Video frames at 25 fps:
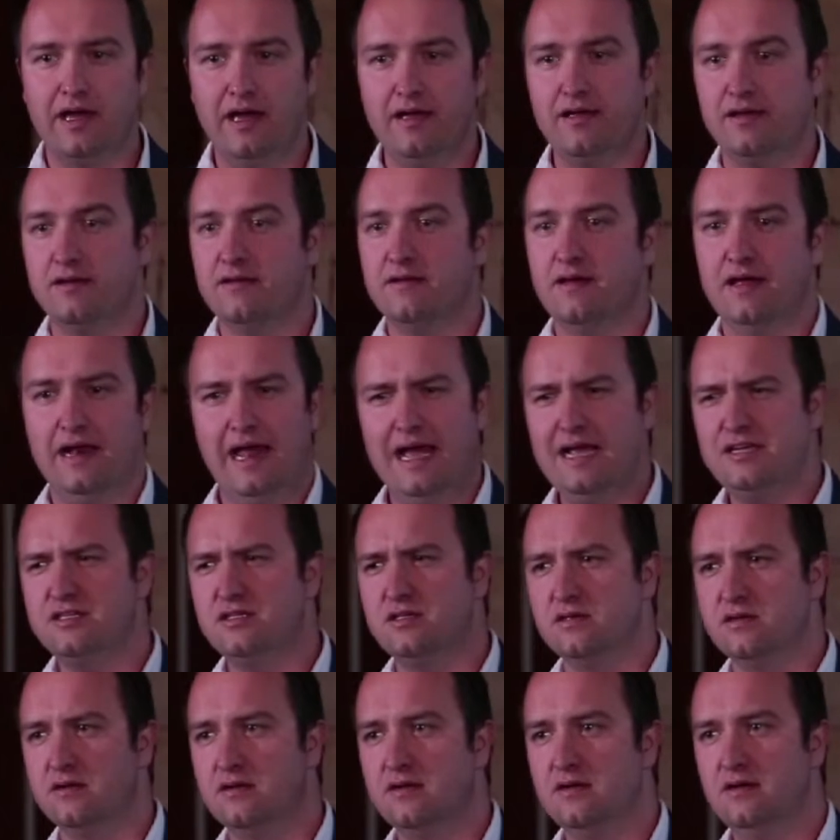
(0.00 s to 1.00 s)
again. It has
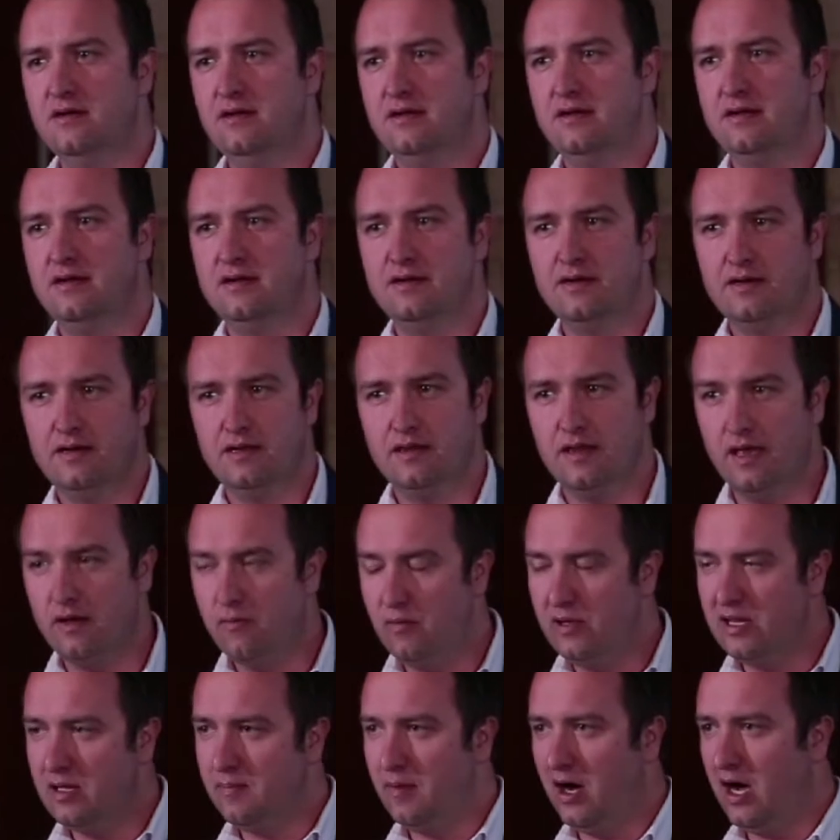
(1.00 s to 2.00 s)
to. Then
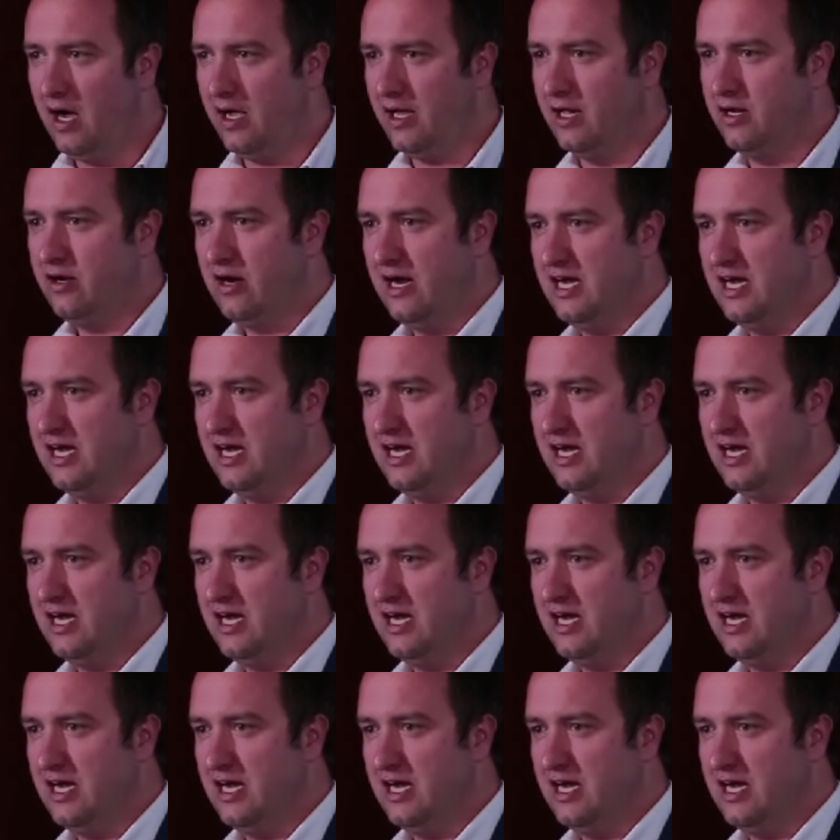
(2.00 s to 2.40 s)
when the market